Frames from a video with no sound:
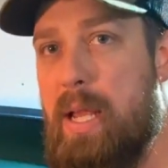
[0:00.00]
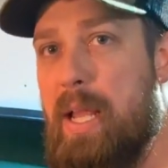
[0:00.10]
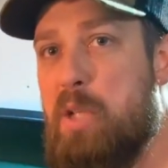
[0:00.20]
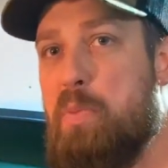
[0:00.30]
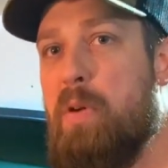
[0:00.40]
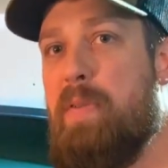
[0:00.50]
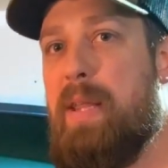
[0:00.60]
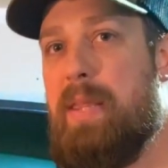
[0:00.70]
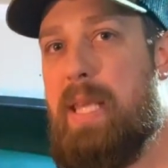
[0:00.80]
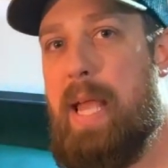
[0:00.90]
is
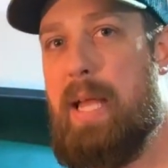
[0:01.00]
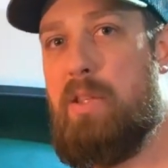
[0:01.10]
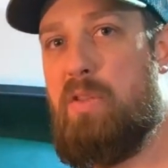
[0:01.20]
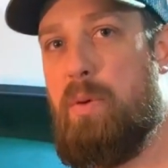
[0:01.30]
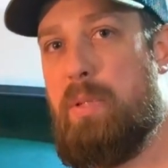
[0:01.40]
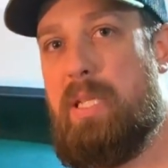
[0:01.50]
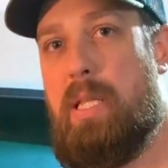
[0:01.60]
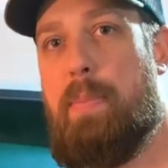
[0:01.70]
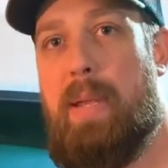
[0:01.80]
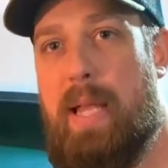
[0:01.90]
prevent the ends from
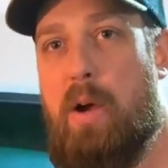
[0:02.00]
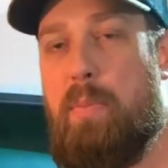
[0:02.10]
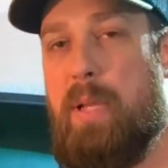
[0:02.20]
slipping out,